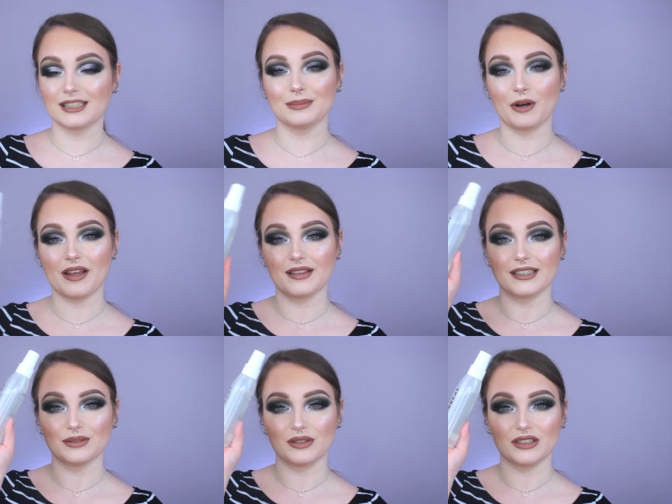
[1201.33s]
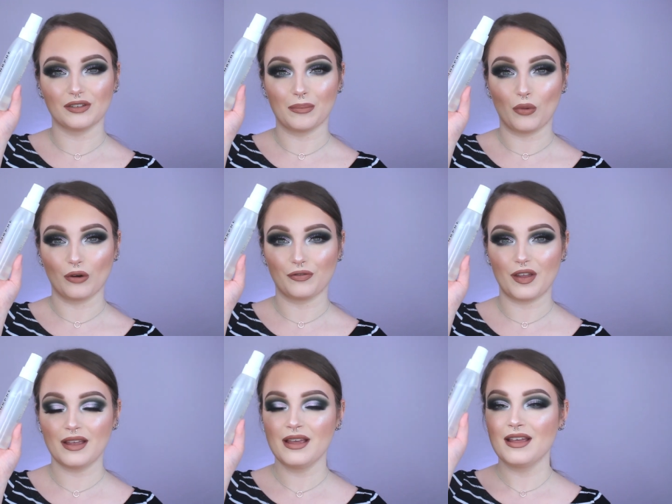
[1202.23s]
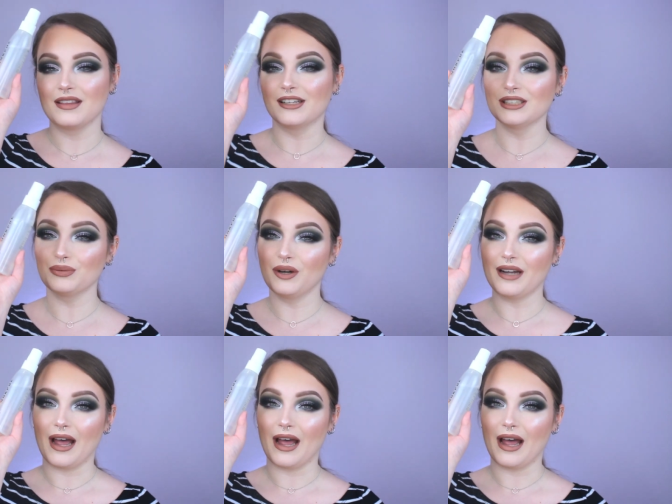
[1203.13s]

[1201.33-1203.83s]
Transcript: Spray. This one is from Morphe. This one